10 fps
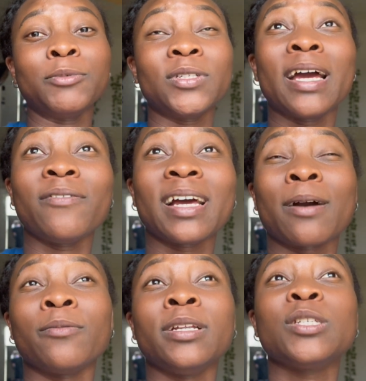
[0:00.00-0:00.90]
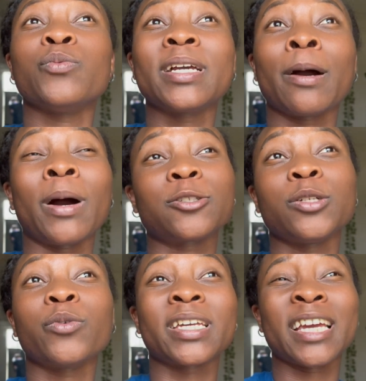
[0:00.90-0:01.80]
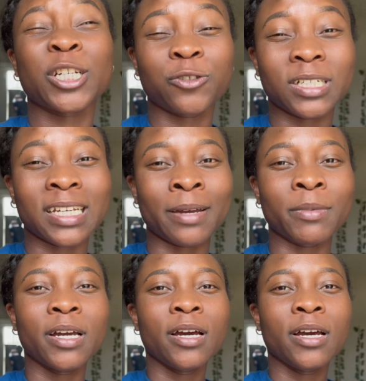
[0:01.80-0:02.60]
Today I feel like this week I'm actually working extra time